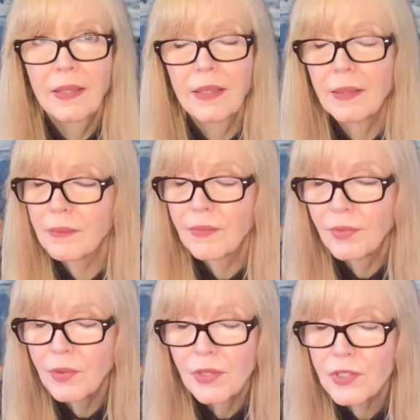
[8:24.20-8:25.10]
A
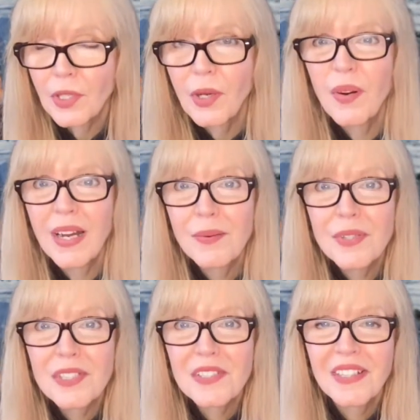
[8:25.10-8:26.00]
few years ago, I
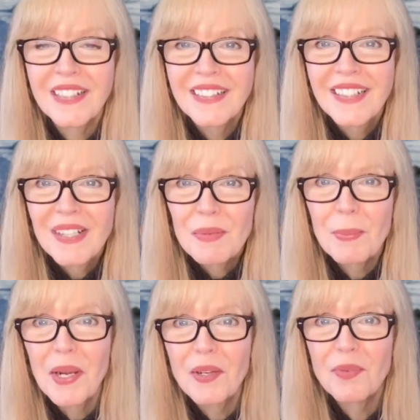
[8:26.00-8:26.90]
was
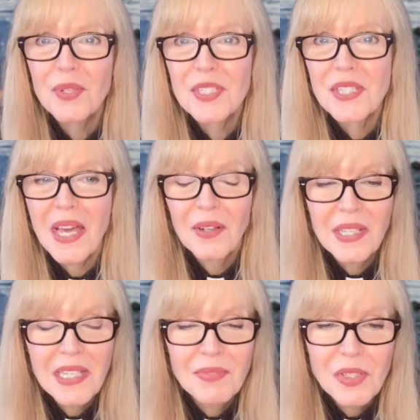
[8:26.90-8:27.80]
preparing for a
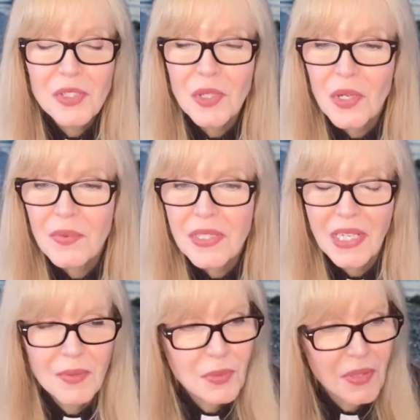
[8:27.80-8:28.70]
Saturday evening service, and
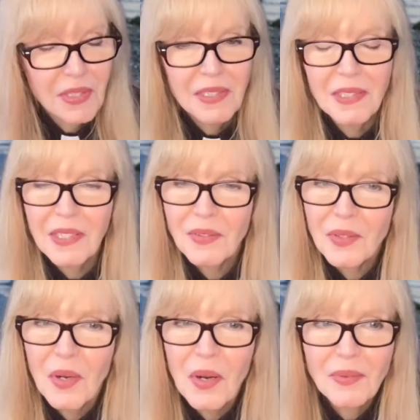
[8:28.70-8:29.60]
I was with another
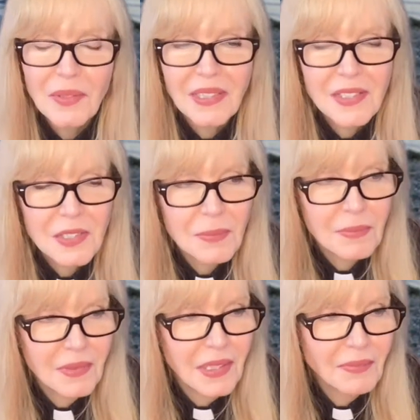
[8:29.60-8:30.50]
congregant, a
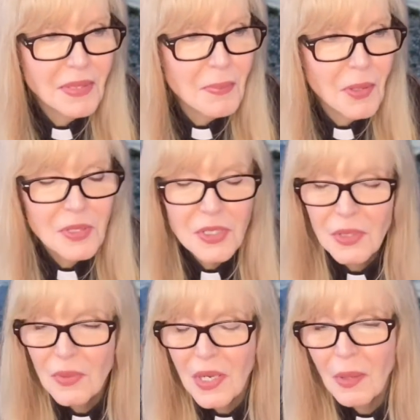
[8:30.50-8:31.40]
lovely person
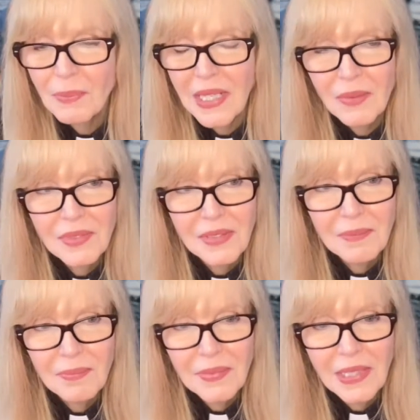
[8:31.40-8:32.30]
who helped out to
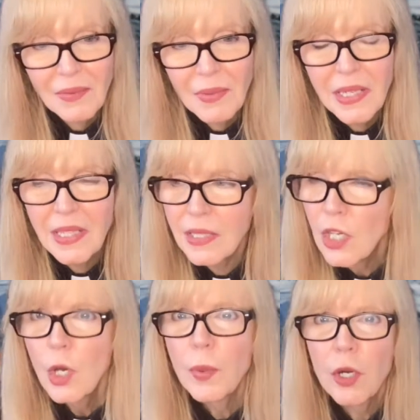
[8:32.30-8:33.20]
get ready. And
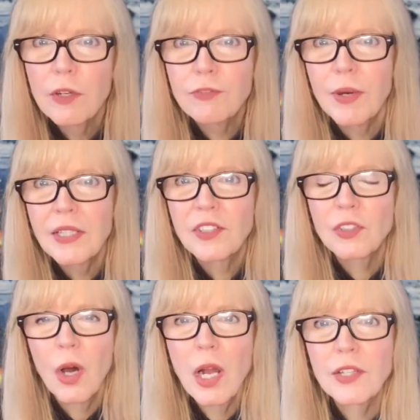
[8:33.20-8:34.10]
we heard a frantic
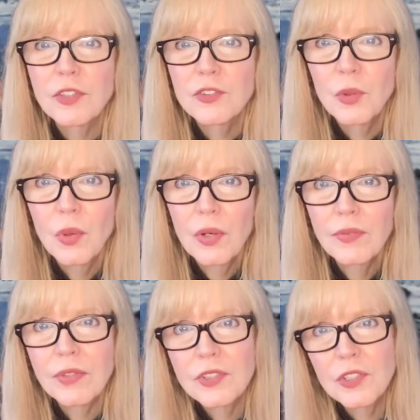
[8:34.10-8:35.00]
knock at the door of
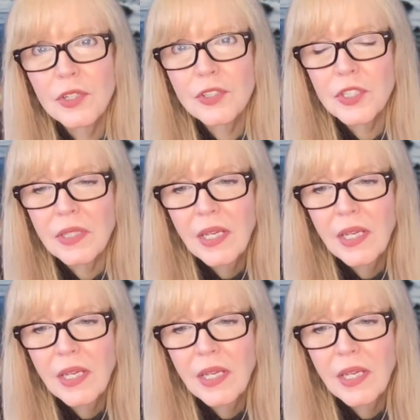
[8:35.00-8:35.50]
the church, and